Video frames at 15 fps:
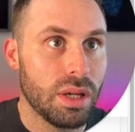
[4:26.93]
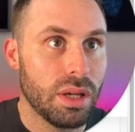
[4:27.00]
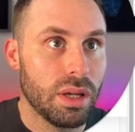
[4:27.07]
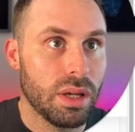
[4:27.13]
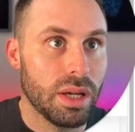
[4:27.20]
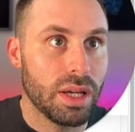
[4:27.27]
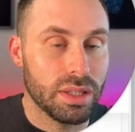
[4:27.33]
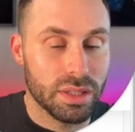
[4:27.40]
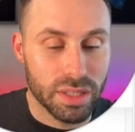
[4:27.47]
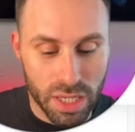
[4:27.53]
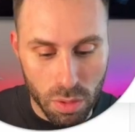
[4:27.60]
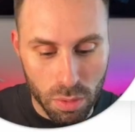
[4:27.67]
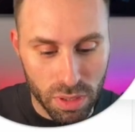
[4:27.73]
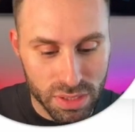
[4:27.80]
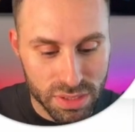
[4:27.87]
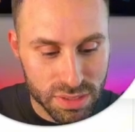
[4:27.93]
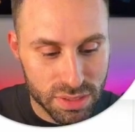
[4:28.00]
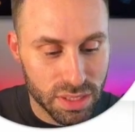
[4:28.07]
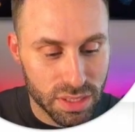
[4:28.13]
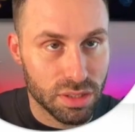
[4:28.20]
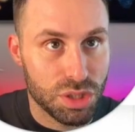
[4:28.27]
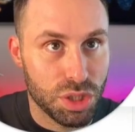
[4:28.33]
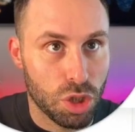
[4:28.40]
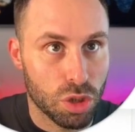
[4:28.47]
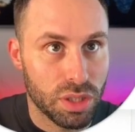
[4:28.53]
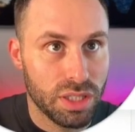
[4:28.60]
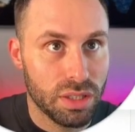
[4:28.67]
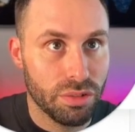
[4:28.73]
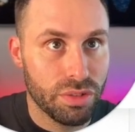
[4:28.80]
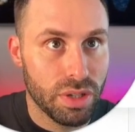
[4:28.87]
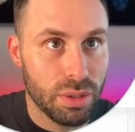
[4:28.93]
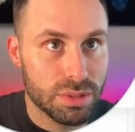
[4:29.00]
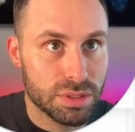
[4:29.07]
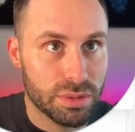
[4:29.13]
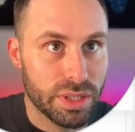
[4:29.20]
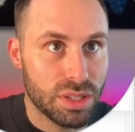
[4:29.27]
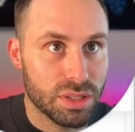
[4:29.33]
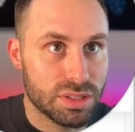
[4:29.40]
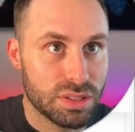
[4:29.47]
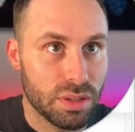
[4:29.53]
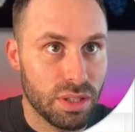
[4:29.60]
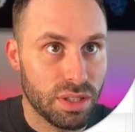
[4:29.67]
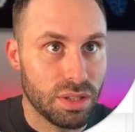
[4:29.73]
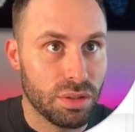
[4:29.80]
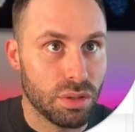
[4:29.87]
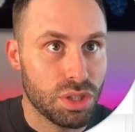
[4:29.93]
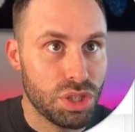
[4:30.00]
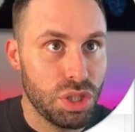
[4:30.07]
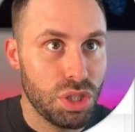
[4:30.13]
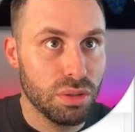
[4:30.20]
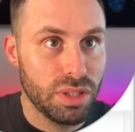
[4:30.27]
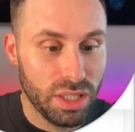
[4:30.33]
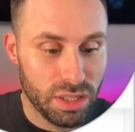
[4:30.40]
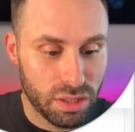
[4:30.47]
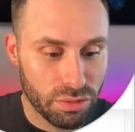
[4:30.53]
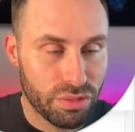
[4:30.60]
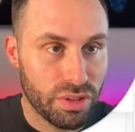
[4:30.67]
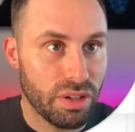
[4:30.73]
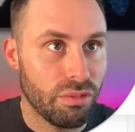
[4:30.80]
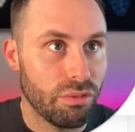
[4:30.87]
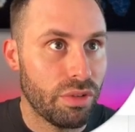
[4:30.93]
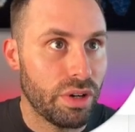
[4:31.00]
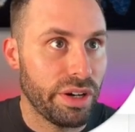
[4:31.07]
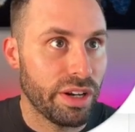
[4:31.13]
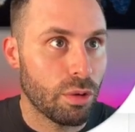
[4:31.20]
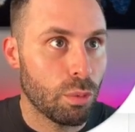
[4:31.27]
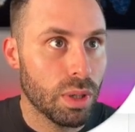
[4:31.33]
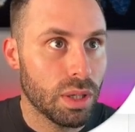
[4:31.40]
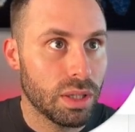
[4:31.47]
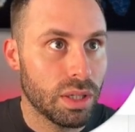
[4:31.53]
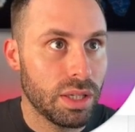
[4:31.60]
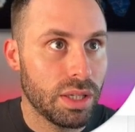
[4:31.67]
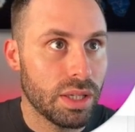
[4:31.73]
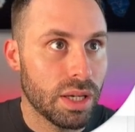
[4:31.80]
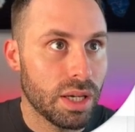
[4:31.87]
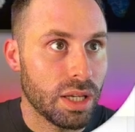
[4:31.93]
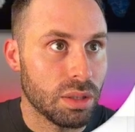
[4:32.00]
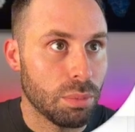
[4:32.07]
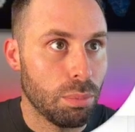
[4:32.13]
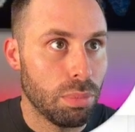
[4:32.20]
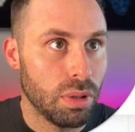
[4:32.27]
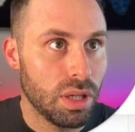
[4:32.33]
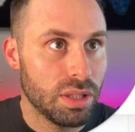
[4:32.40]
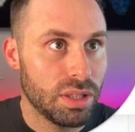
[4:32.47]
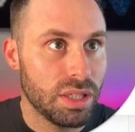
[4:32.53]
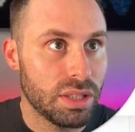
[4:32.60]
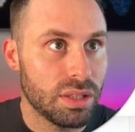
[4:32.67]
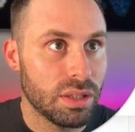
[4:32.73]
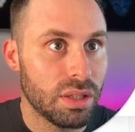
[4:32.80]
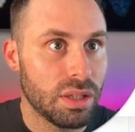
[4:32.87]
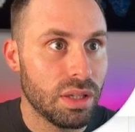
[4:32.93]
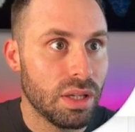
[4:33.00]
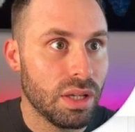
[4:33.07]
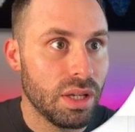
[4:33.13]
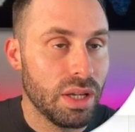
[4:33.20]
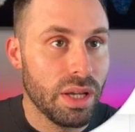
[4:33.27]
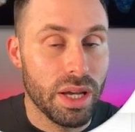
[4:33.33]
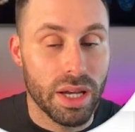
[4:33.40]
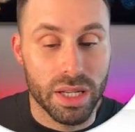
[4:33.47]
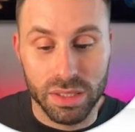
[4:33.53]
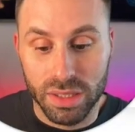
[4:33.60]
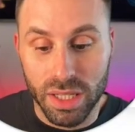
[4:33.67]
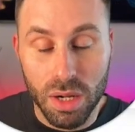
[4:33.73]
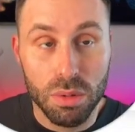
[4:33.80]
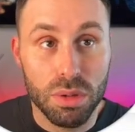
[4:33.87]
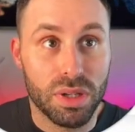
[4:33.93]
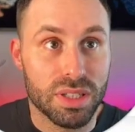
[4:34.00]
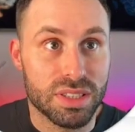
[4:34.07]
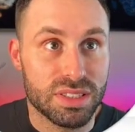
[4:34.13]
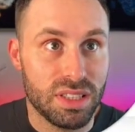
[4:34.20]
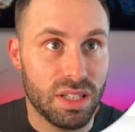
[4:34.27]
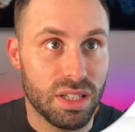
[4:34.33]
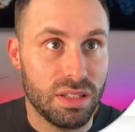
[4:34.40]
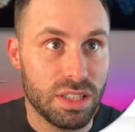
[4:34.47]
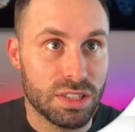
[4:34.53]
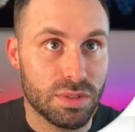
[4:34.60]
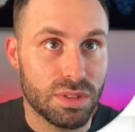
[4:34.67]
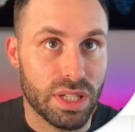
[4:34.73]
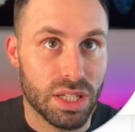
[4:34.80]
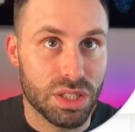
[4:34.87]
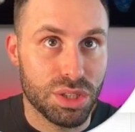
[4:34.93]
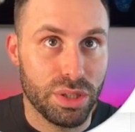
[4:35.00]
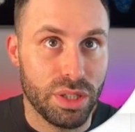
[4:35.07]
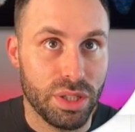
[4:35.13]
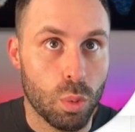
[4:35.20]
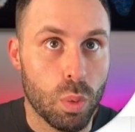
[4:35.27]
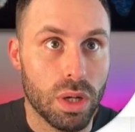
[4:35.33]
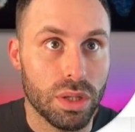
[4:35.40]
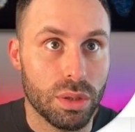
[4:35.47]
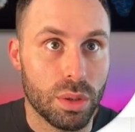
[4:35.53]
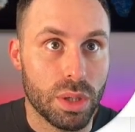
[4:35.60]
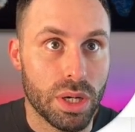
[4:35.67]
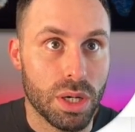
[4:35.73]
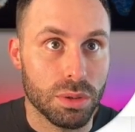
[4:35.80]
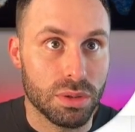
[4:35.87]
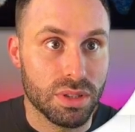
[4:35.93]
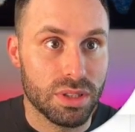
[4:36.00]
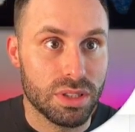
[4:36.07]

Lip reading: And now it's not a geodata frame, so I just turn it into a geodata frame very quickly and plot it. And now you can see that this was actually one route.